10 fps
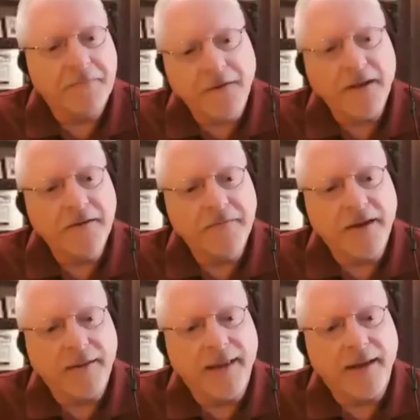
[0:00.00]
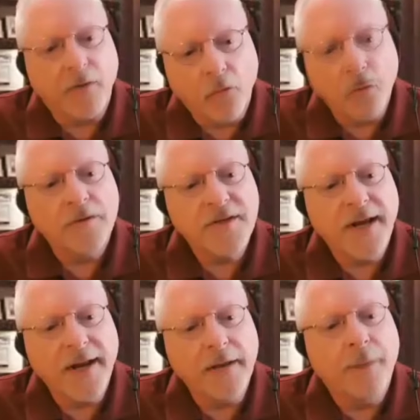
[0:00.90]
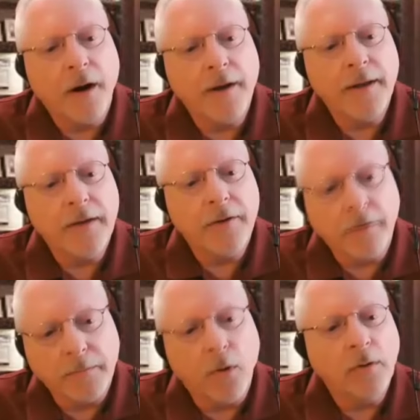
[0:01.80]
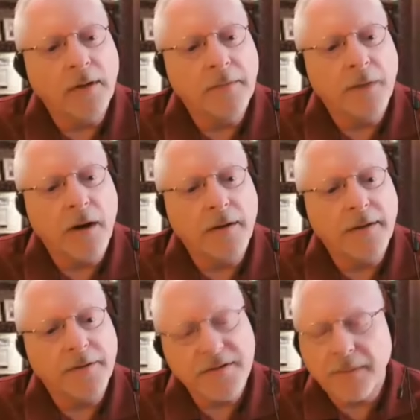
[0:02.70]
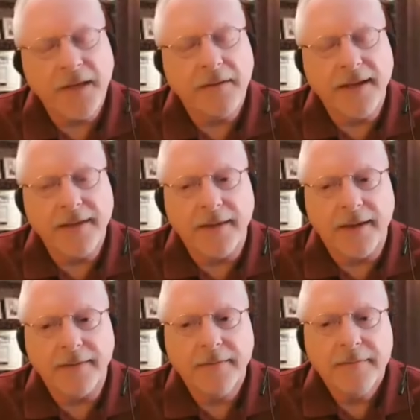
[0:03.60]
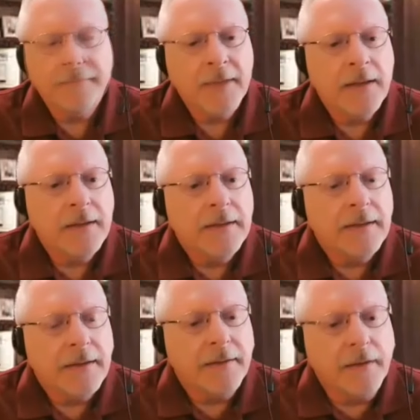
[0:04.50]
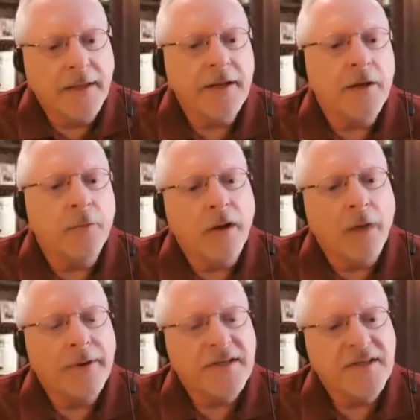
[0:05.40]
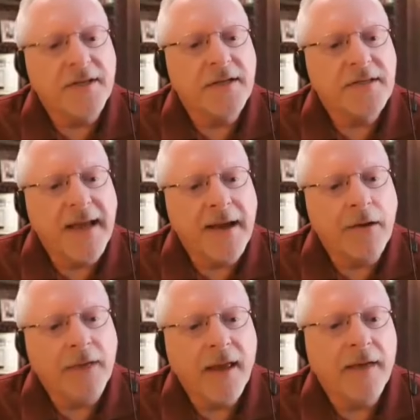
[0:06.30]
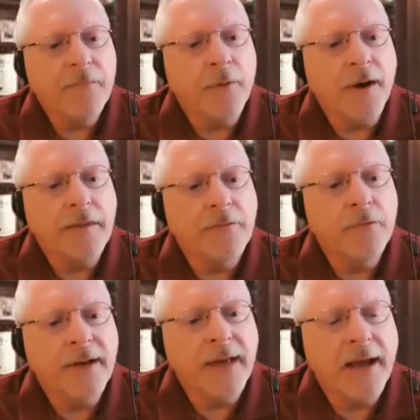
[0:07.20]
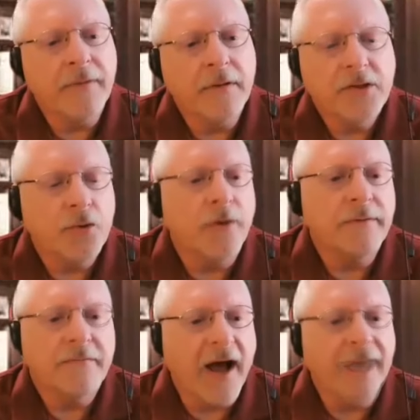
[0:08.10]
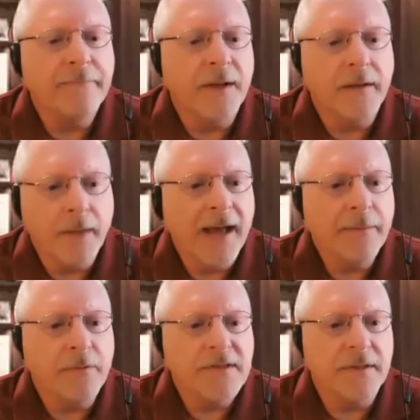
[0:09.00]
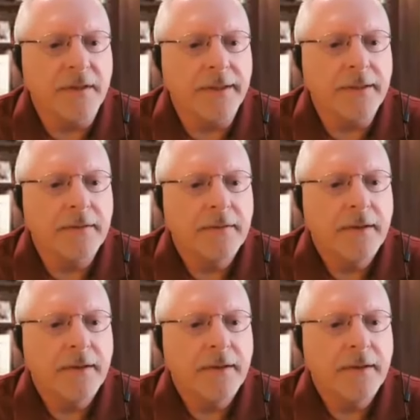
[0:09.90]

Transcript: a fun event, like a roller skating party or a bowling party or mm-hmm. something mm-hmm. like that, the leader would always sit us down halfway through and have a short five minute Bible study.